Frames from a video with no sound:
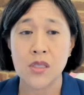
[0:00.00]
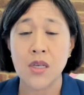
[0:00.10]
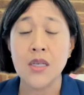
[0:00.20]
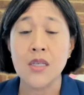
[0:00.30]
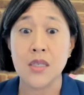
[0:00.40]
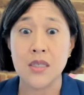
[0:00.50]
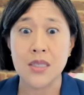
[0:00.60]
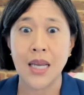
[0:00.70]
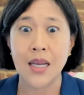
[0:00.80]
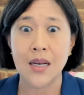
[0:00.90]

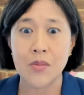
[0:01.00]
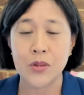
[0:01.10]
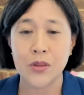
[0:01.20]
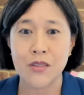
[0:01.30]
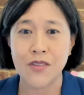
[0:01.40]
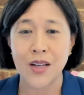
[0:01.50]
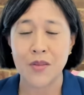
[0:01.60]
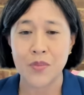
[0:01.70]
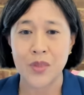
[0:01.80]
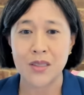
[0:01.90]
sustainable development
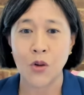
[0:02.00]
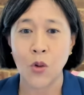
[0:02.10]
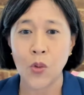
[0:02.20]
goals.